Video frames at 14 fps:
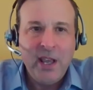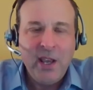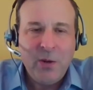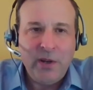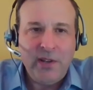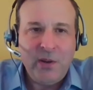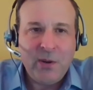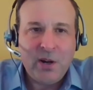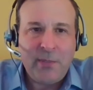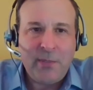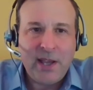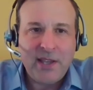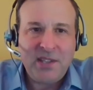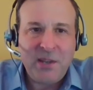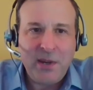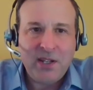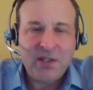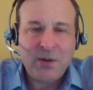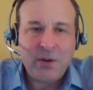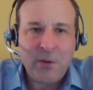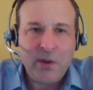we do our best to make
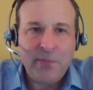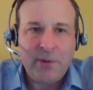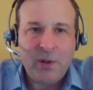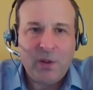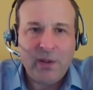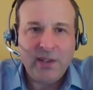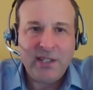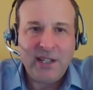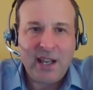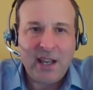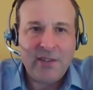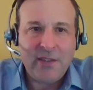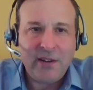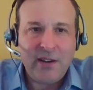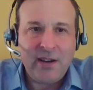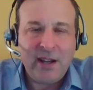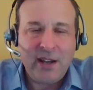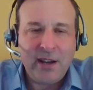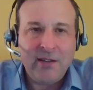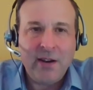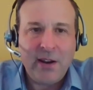sure that we pull it together in an
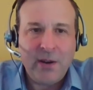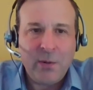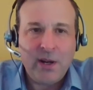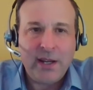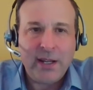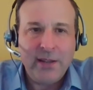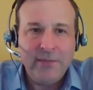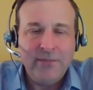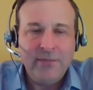integrated way.